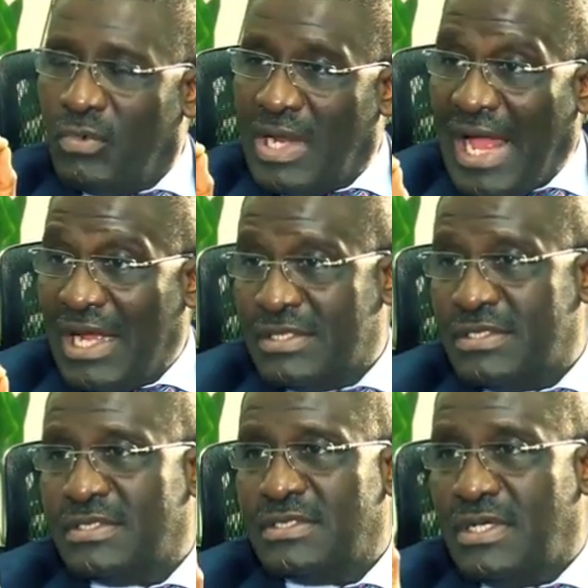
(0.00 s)

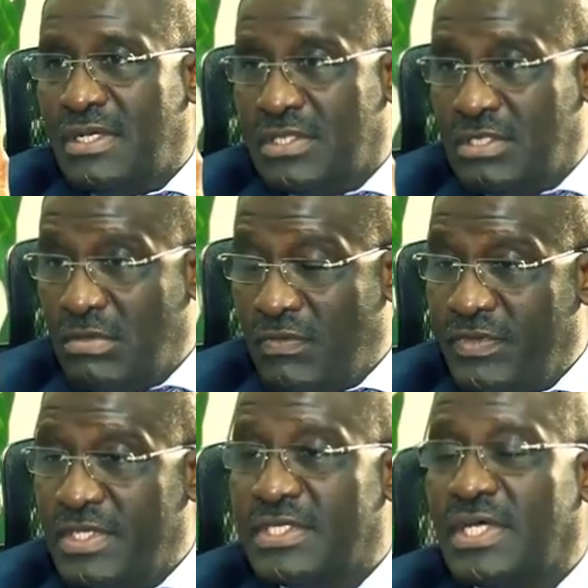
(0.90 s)
relax some
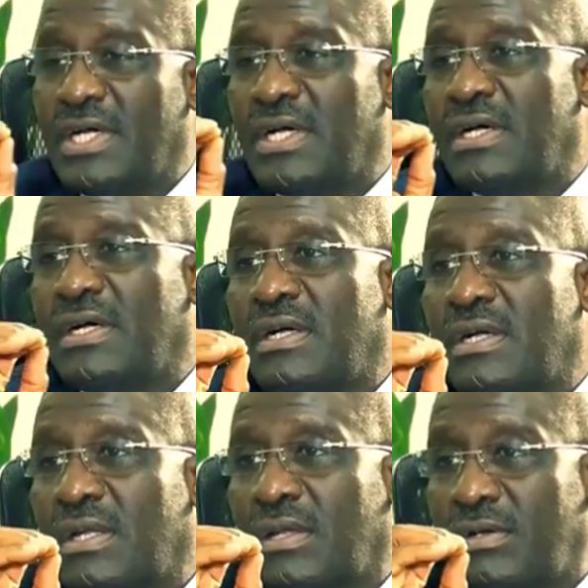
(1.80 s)
of these
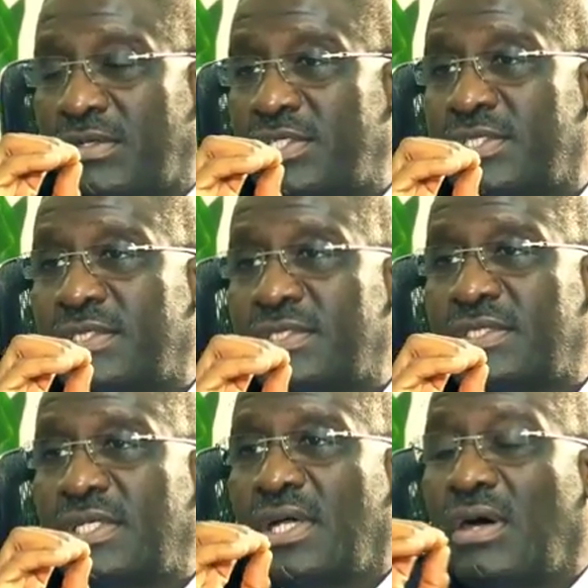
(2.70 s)

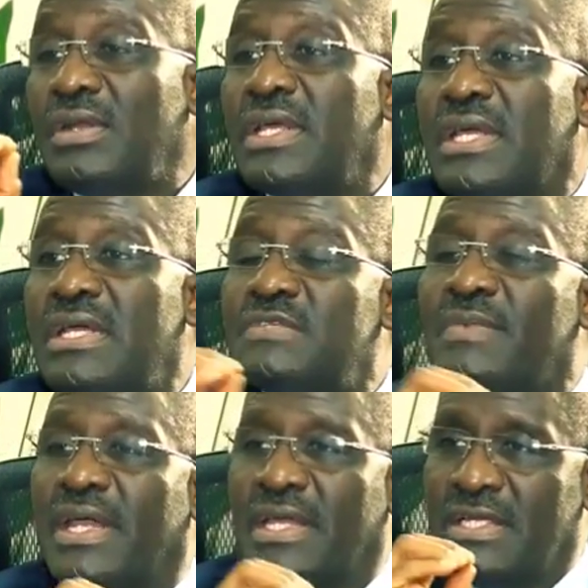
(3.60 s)
conditions on a
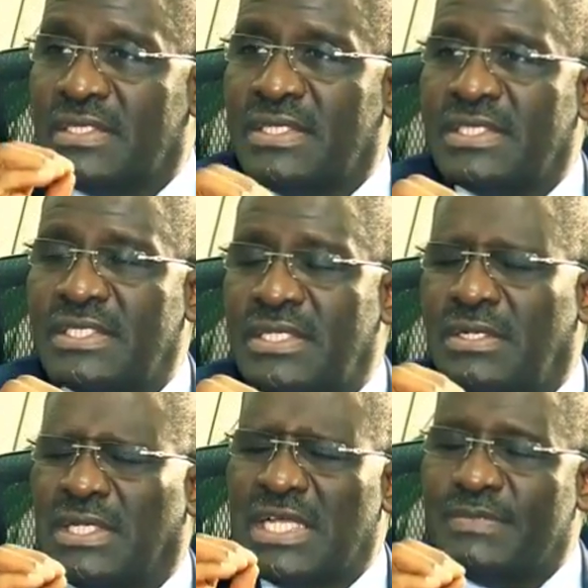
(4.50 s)
case-by-case
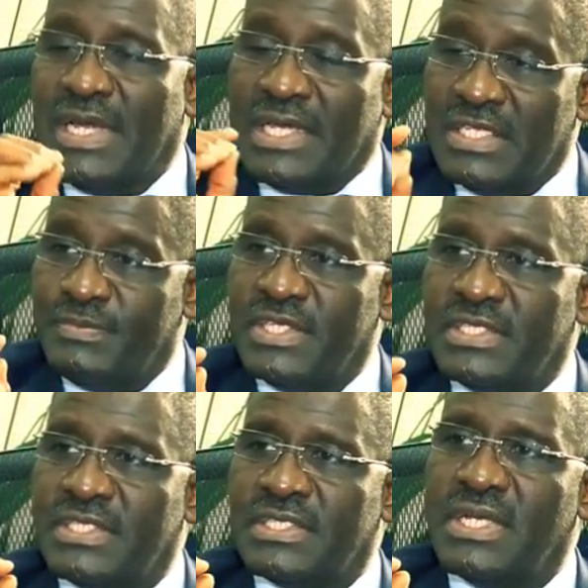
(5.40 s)

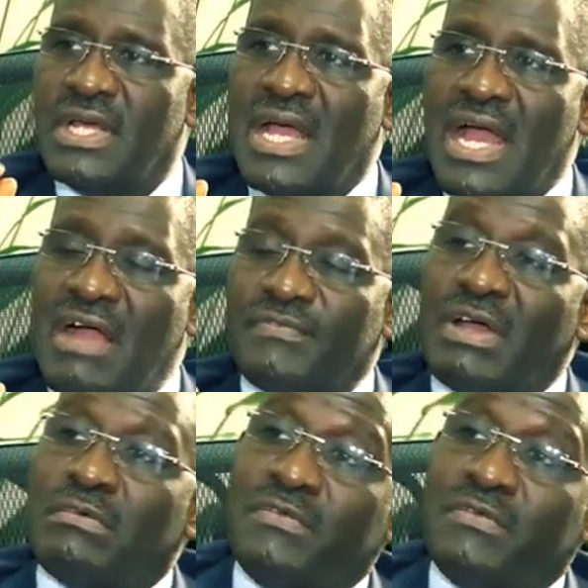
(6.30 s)
basis after